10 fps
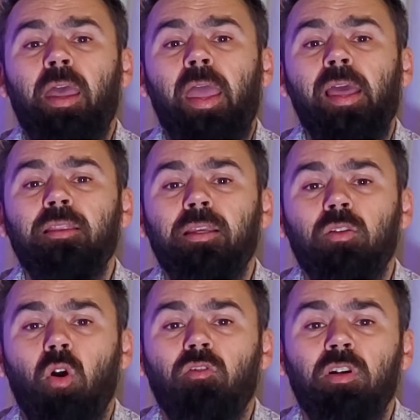and it
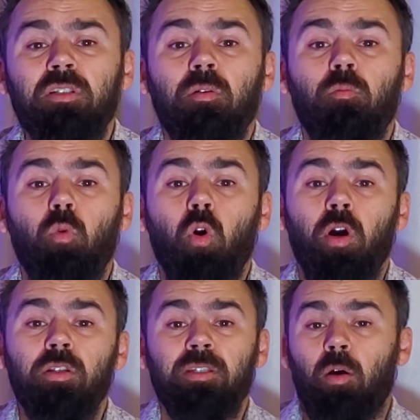offers
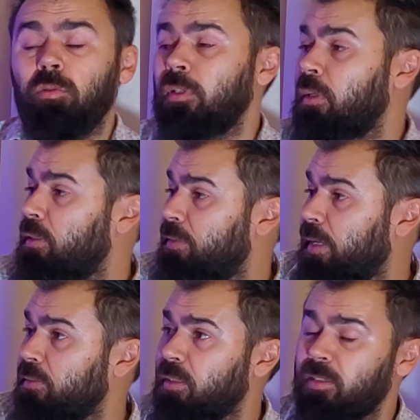more sound
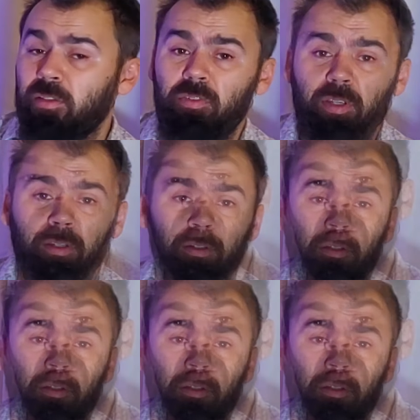than the T V.